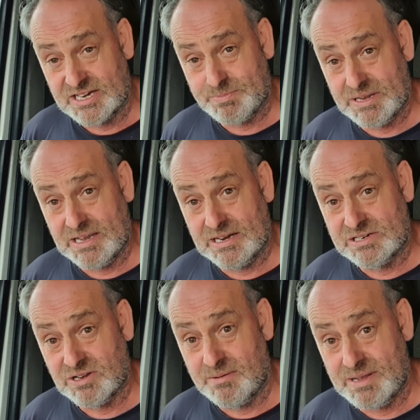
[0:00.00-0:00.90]
they speak
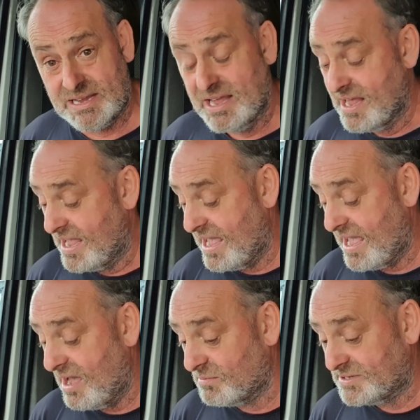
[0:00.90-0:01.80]
English like me, it
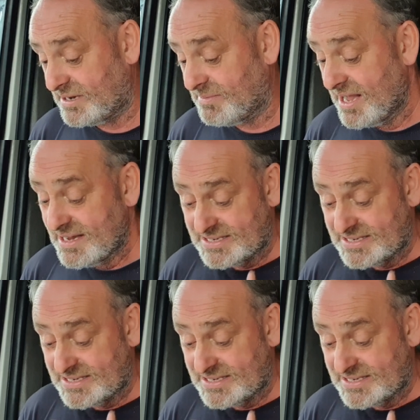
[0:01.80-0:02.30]
helps him.